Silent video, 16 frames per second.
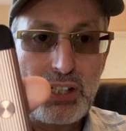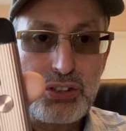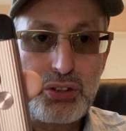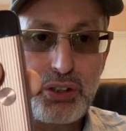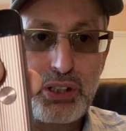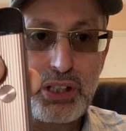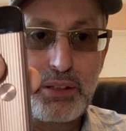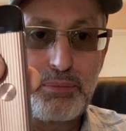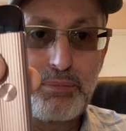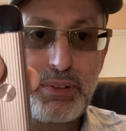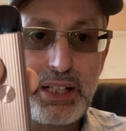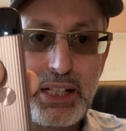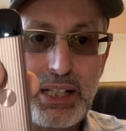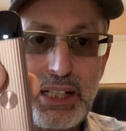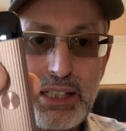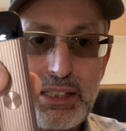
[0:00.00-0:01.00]
I'll show you in a
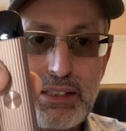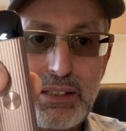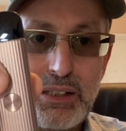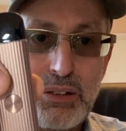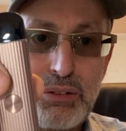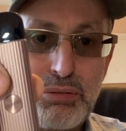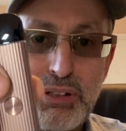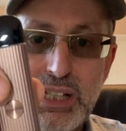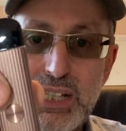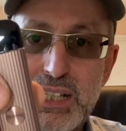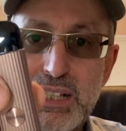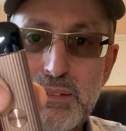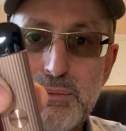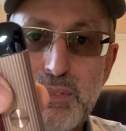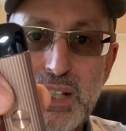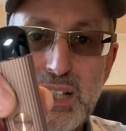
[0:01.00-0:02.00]
minute.
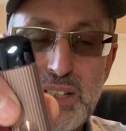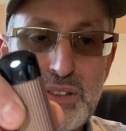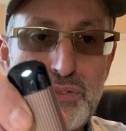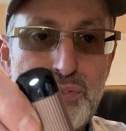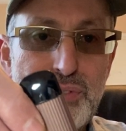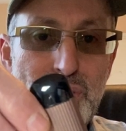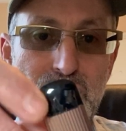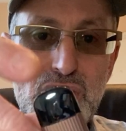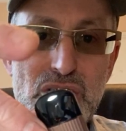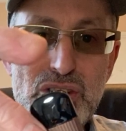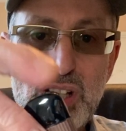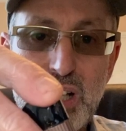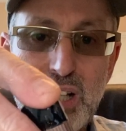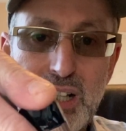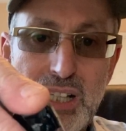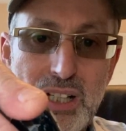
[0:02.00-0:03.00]
Green means fully
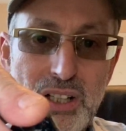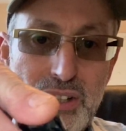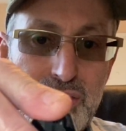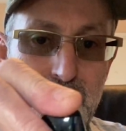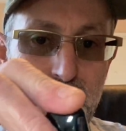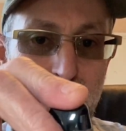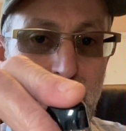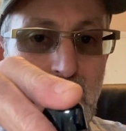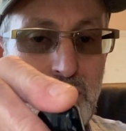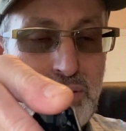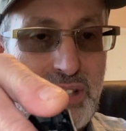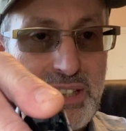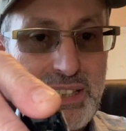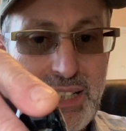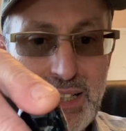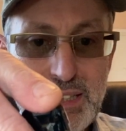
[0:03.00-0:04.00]
charged, down
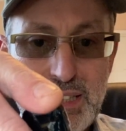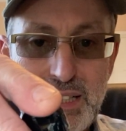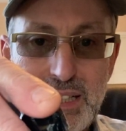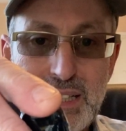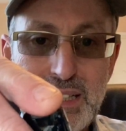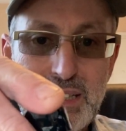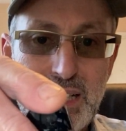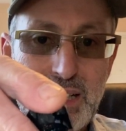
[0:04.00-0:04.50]
to 16.